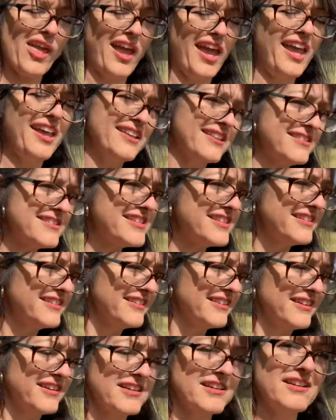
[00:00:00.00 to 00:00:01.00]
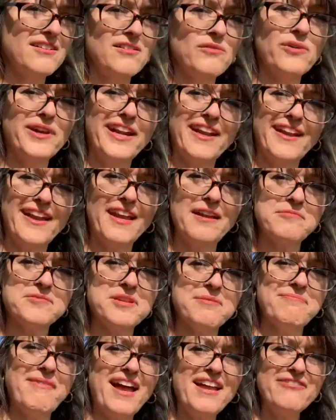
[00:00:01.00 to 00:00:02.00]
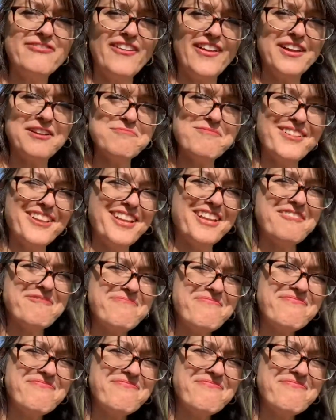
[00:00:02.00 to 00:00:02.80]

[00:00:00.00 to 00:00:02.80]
And when it came to my family,